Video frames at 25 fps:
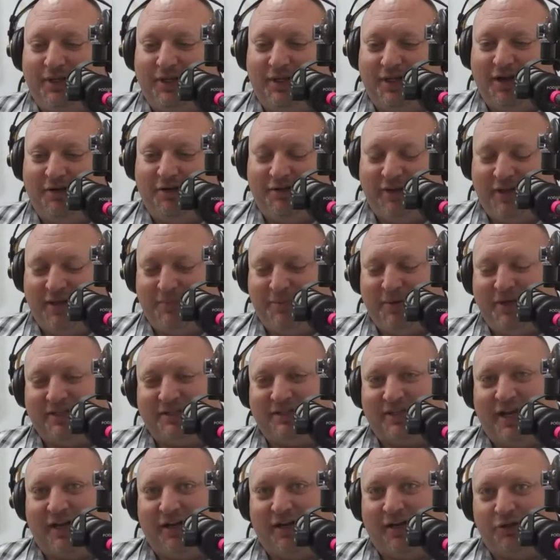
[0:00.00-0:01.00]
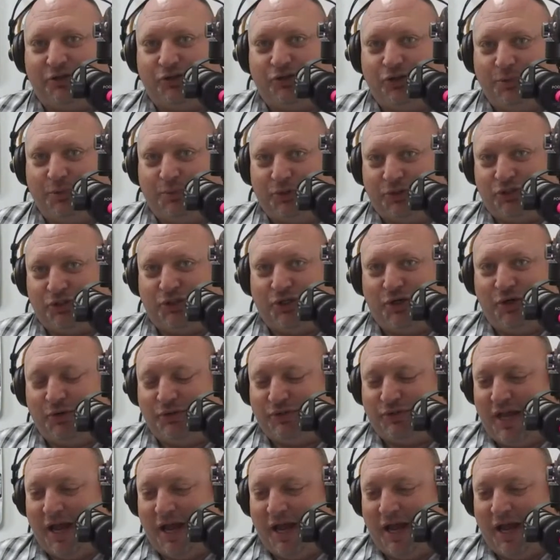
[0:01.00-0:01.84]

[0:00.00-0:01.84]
of the NBA Insiders. Super stoked.